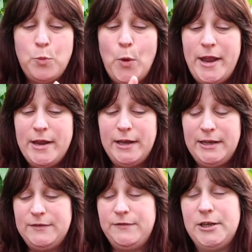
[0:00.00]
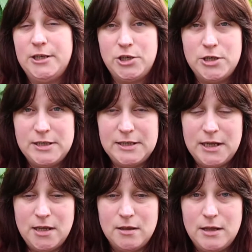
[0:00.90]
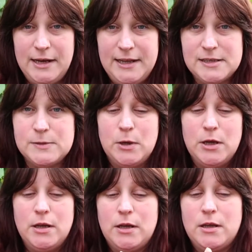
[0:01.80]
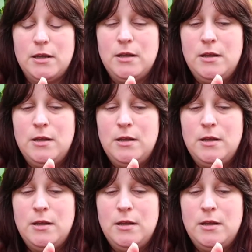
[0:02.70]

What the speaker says: when I had finished knitting the lace work,